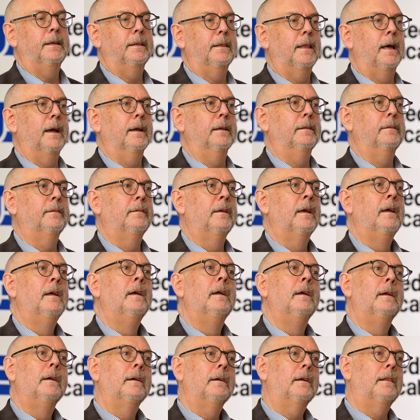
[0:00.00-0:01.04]
lines.
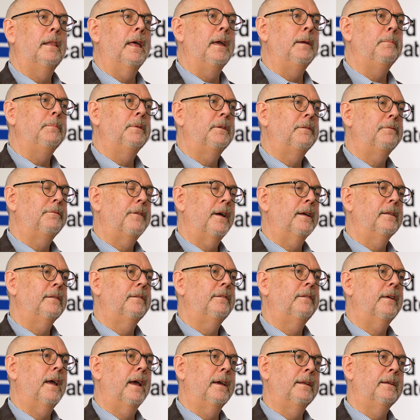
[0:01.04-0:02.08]
Claim
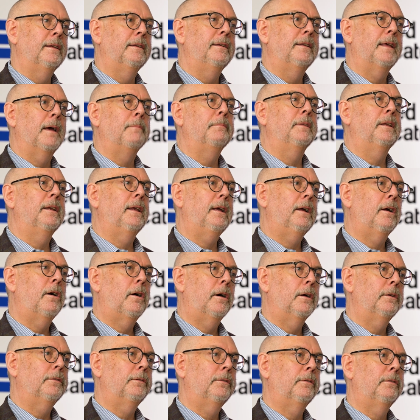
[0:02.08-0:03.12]
defense and indemnity
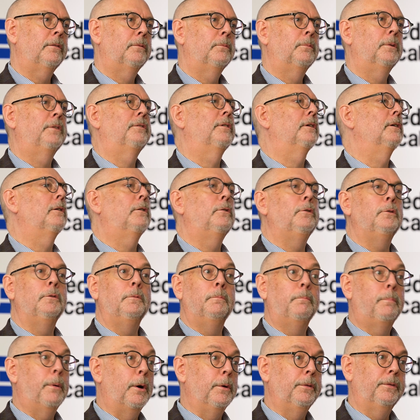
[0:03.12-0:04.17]
costs, which
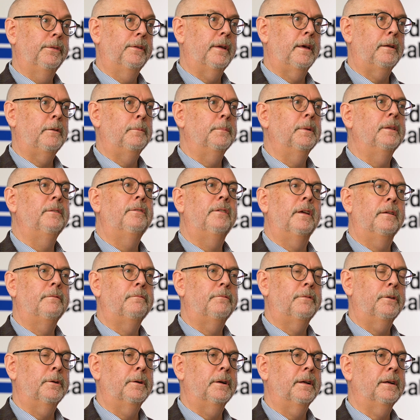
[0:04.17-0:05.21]
include both settlements and
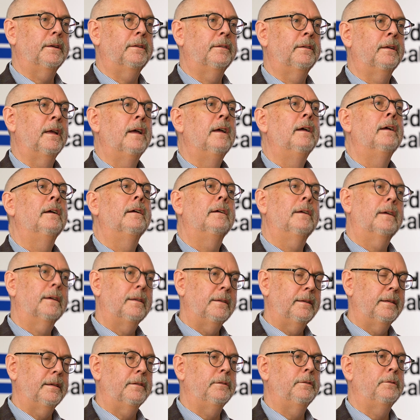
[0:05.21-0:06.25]
verdicts,
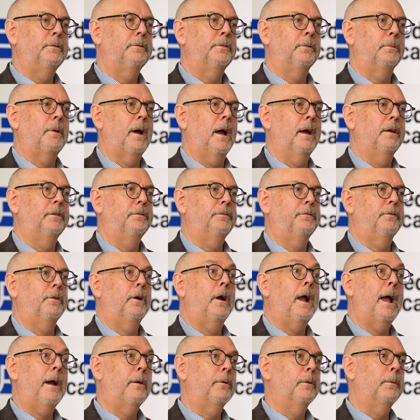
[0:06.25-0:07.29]
continue to rise
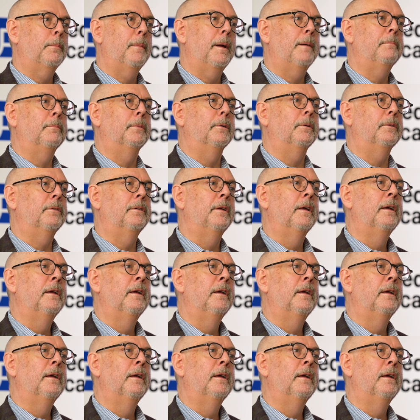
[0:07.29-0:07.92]
for our members.